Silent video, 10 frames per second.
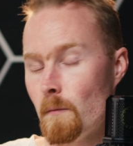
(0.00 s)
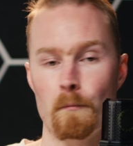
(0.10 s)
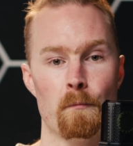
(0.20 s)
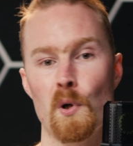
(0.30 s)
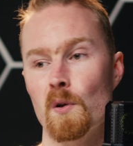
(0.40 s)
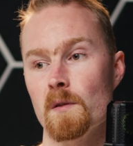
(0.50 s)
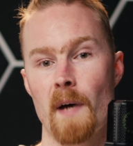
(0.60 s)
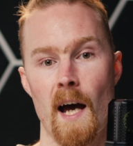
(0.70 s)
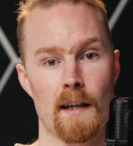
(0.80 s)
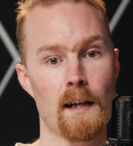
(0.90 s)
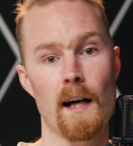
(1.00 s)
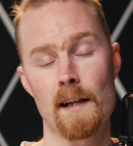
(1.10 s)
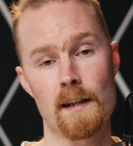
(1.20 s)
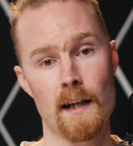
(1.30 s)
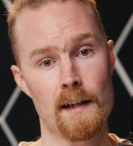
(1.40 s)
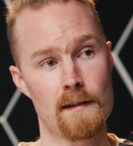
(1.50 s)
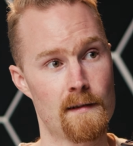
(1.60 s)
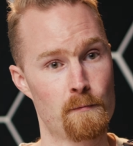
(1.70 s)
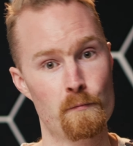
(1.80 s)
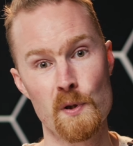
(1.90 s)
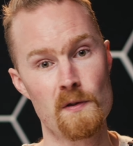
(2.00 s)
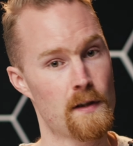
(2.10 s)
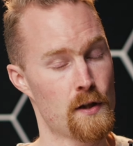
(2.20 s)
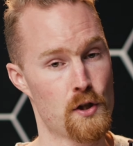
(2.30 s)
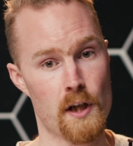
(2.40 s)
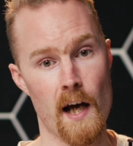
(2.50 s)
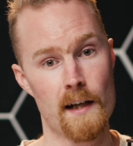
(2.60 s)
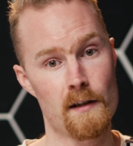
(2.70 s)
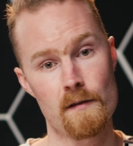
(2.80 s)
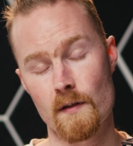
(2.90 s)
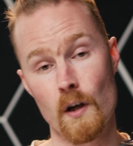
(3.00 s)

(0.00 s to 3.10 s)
pulled back highlights, boosted shadows,